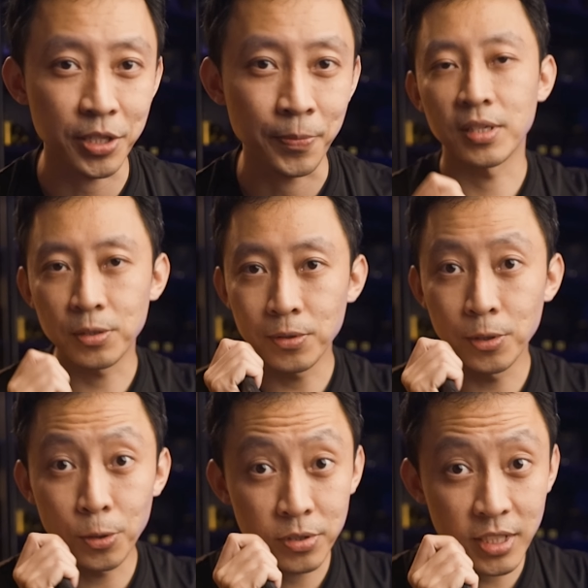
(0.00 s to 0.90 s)
You can do
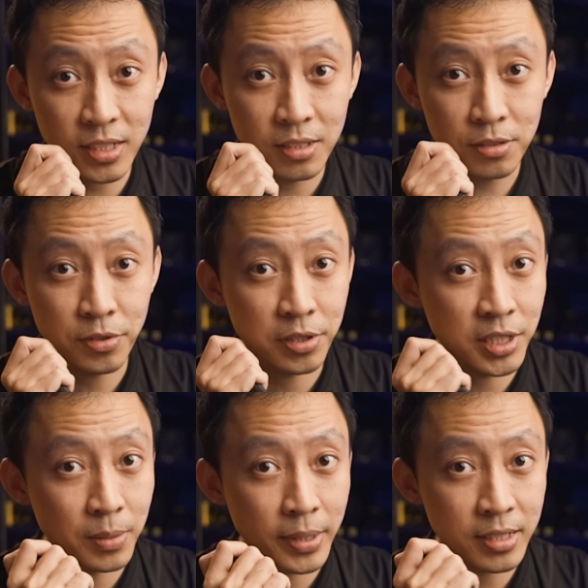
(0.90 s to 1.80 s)
low signal for
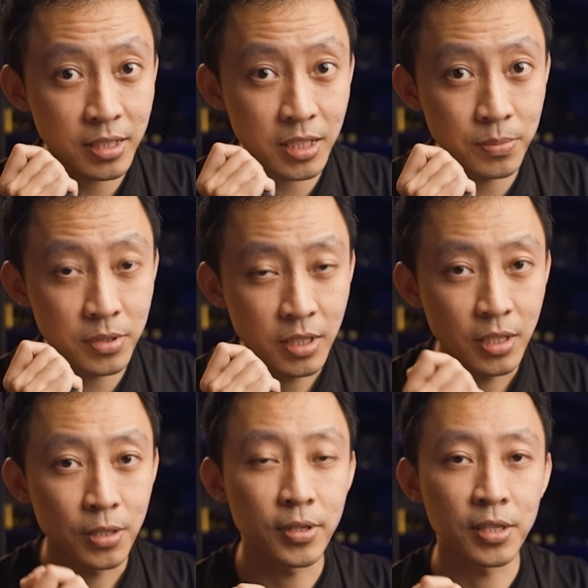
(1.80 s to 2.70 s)
nearby teams,
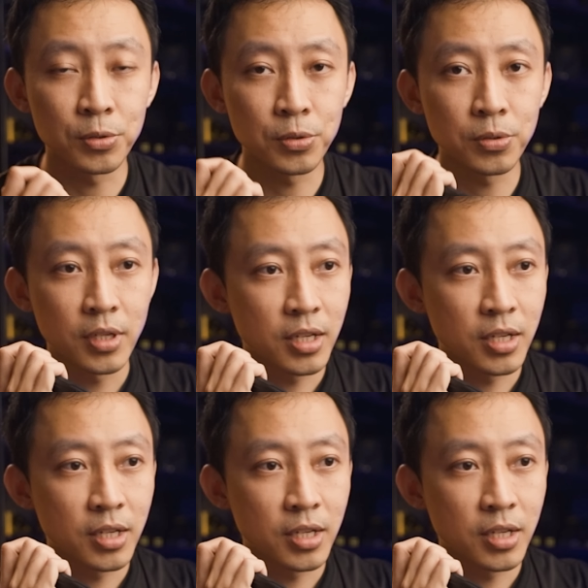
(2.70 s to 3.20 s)
you can do